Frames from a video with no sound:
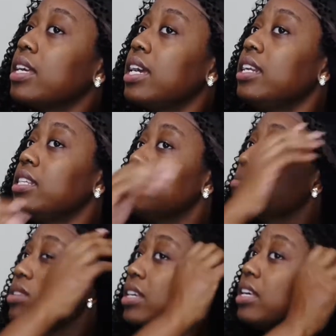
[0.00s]
Can this
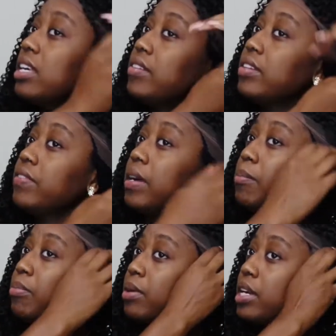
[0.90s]
wig, even if
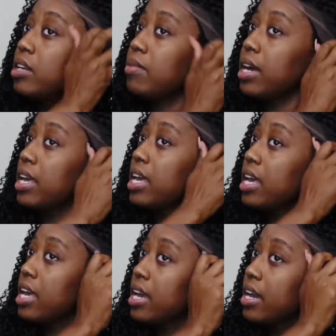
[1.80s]
I braid my
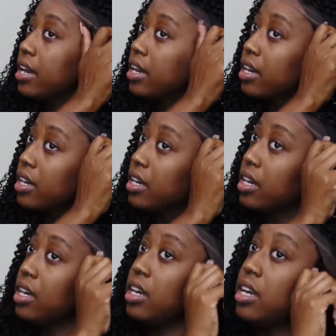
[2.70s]
hair,
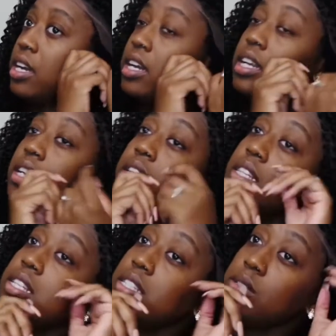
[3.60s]
can
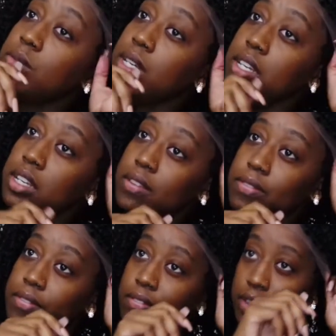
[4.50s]
this wig
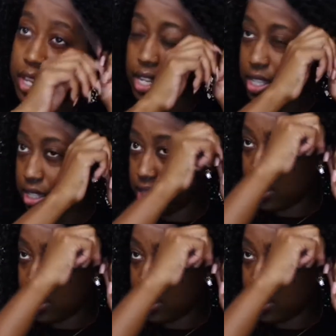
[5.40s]
fit?